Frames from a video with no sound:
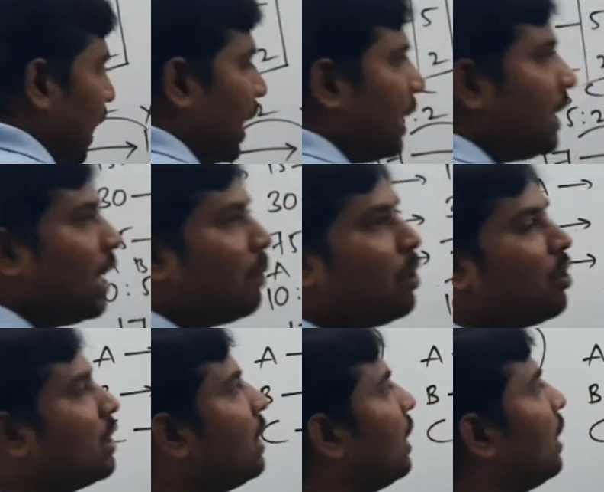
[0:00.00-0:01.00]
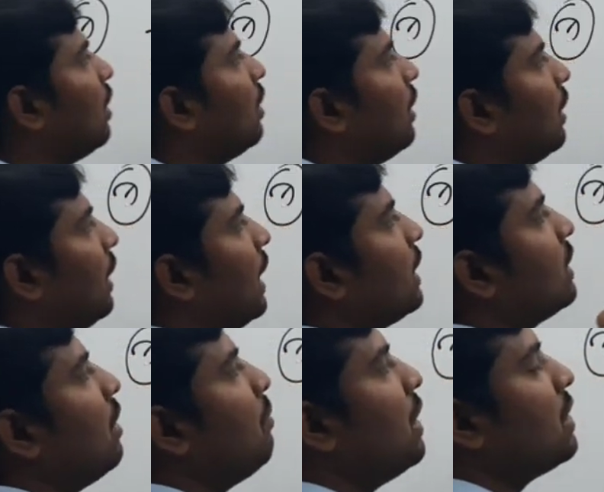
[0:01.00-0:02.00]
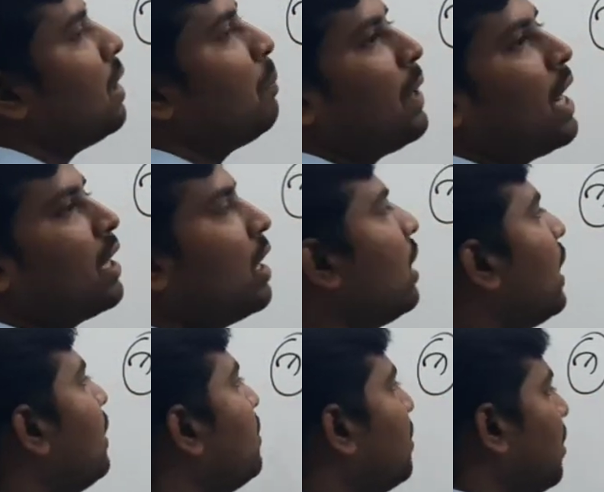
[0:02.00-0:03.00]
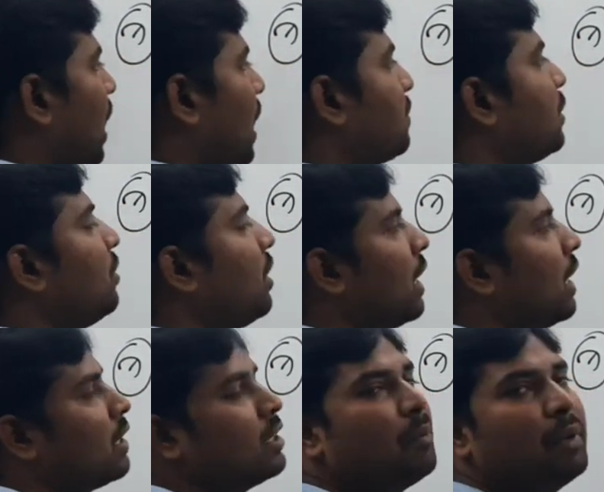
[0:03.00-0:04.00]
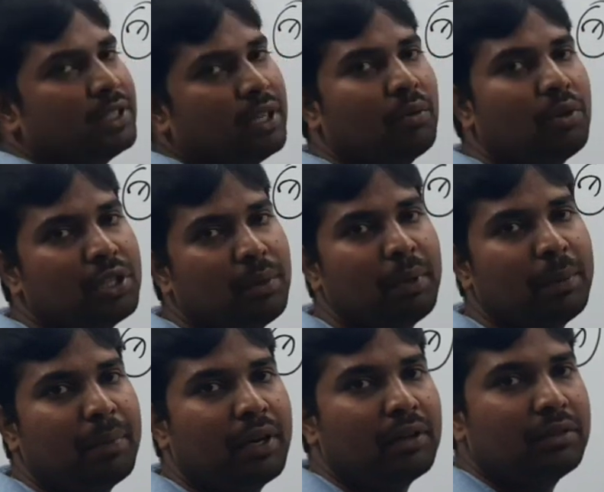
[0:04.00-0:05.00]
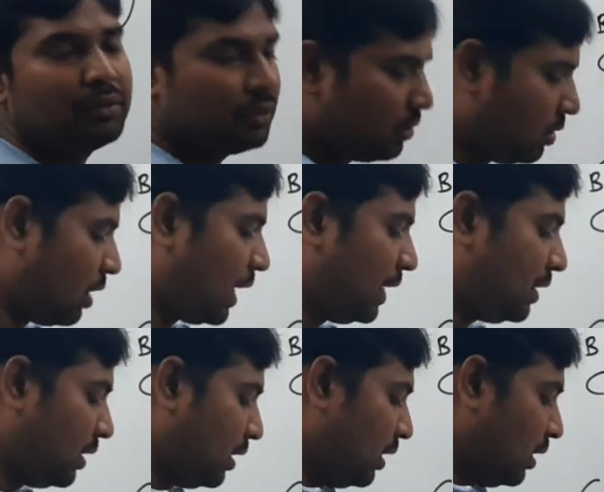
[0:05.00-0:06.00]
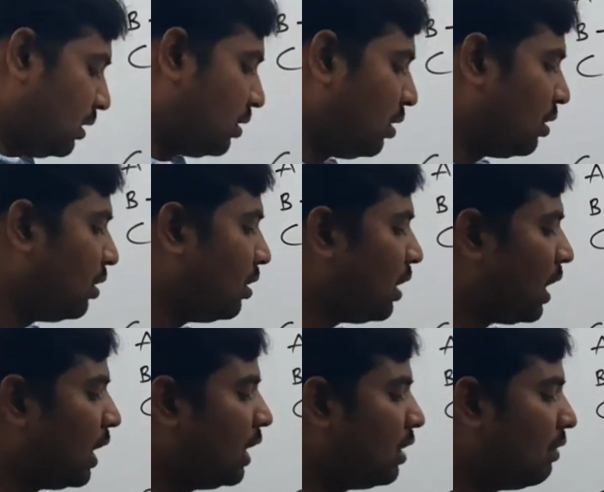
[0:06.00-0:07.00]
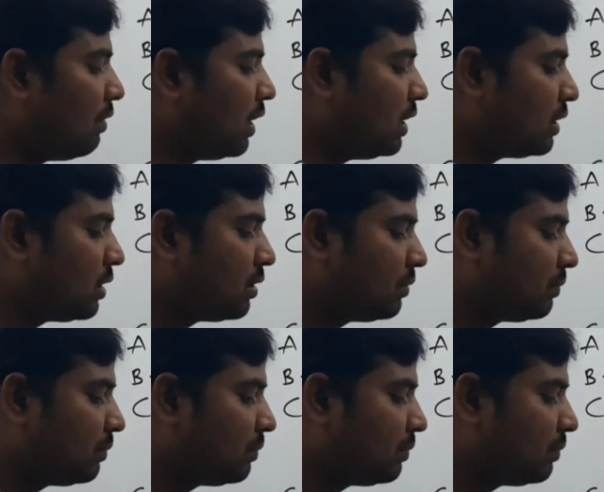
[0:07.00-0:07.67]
idea about the examination pattern and aptitude examination question paper. So right. So another one is